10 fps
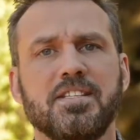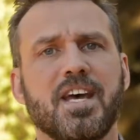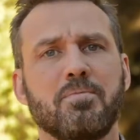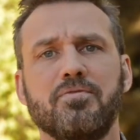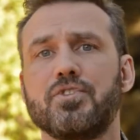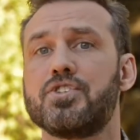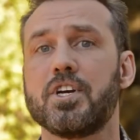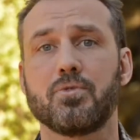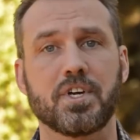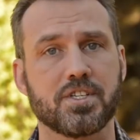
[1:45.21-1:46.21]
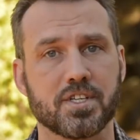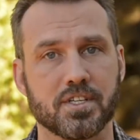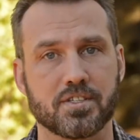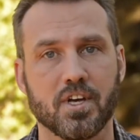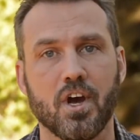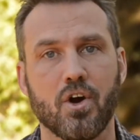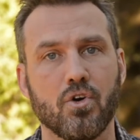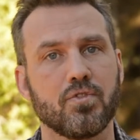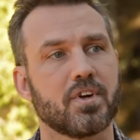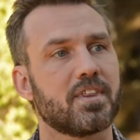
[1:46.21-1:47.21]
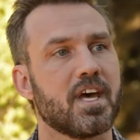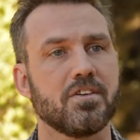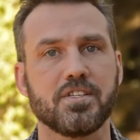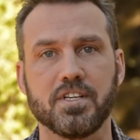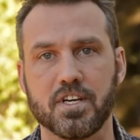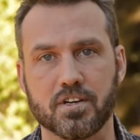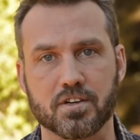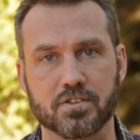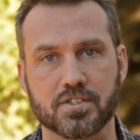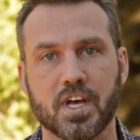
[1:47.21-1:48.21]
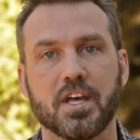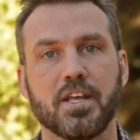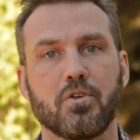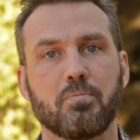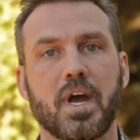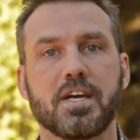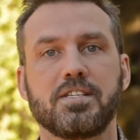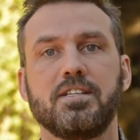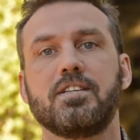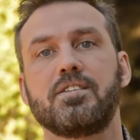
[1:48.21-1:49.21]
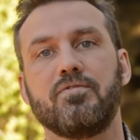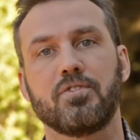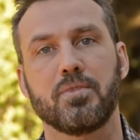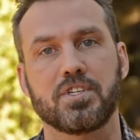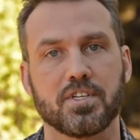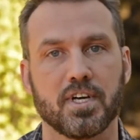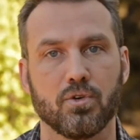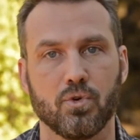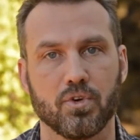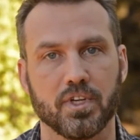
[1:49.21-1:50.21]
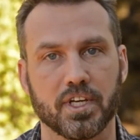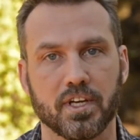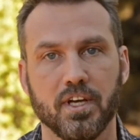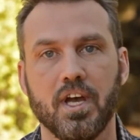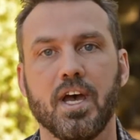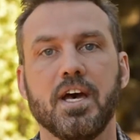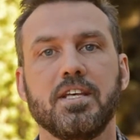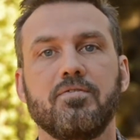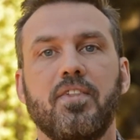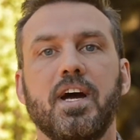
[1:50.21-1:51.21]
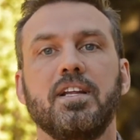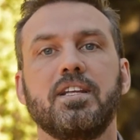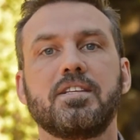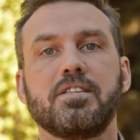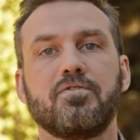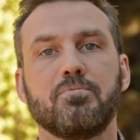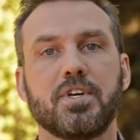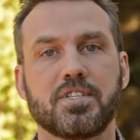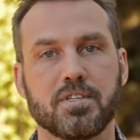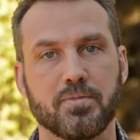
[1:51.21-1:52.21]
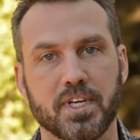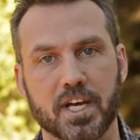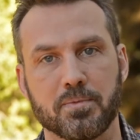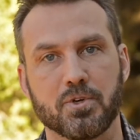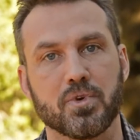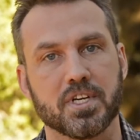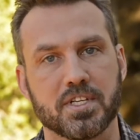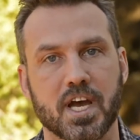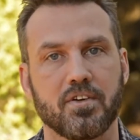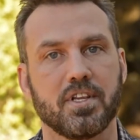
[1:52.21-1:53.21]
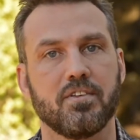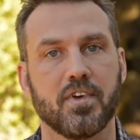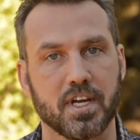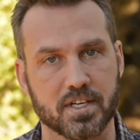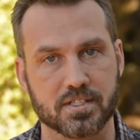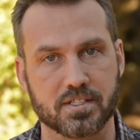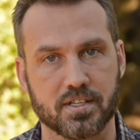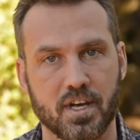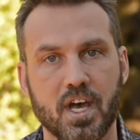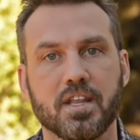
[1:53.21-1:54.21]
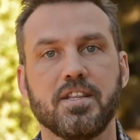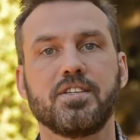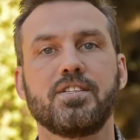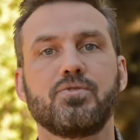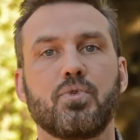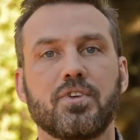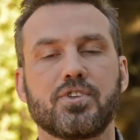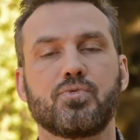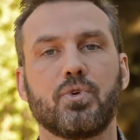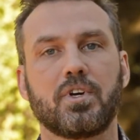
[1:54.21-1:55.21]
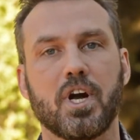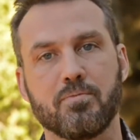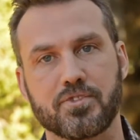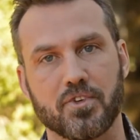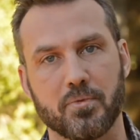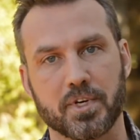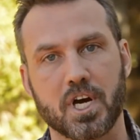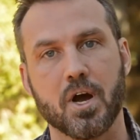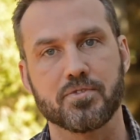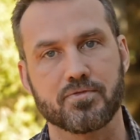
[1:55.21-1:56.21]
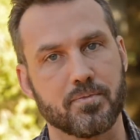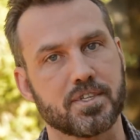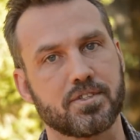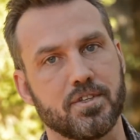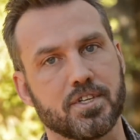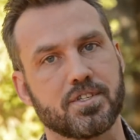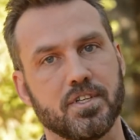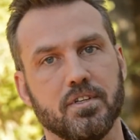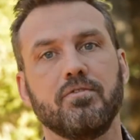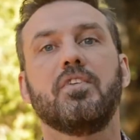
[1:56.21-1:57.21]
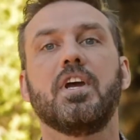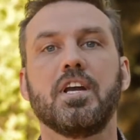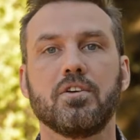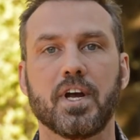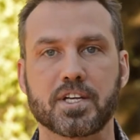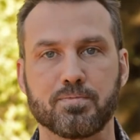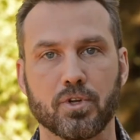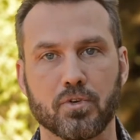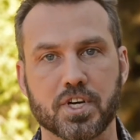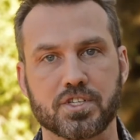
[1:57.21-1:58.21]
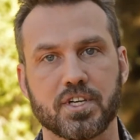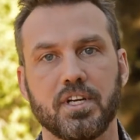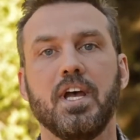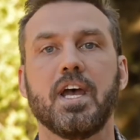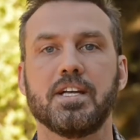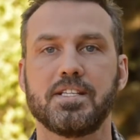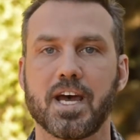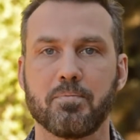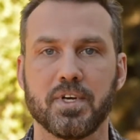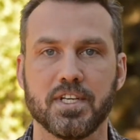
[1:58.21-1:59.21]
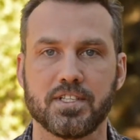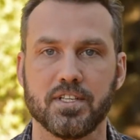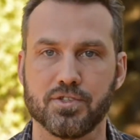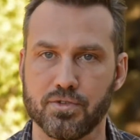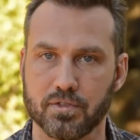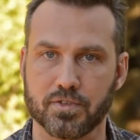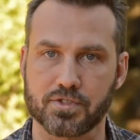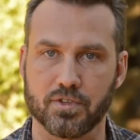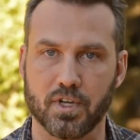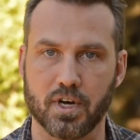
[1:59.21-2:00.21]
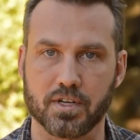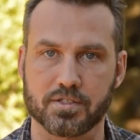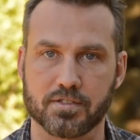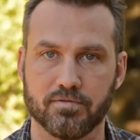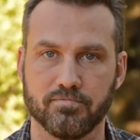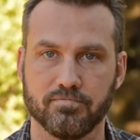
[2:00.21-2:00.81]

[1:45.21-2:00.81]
this happened for generations. Over 1,000 years, they were passing this information on orally. And then finally, this information began to be written down in the Vedas. This is where this work comes from. It comes from this tradition of inner exploration and tapping into these universal laws.